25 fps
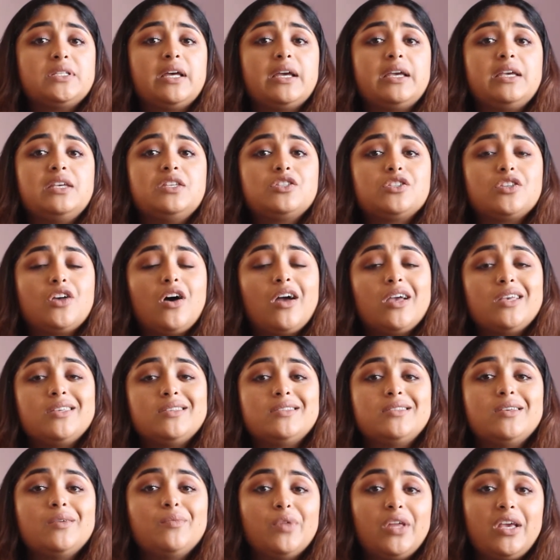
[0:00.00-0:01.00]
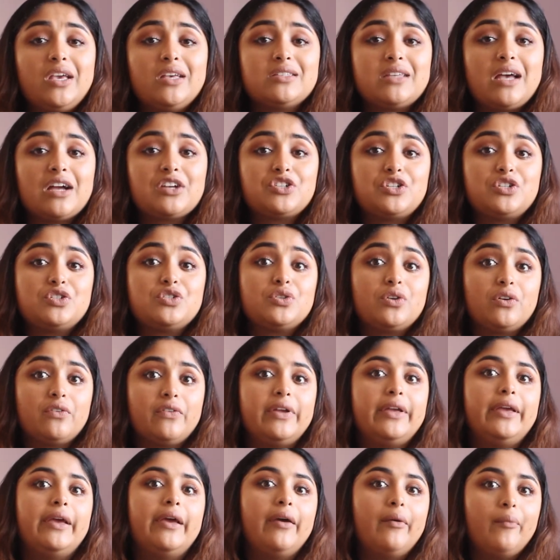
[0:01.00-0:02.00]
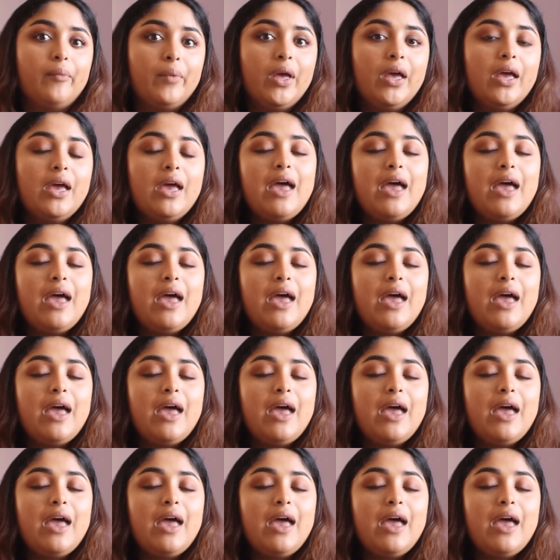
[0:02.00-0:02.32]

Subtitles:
that he saw his siblings actually serving him.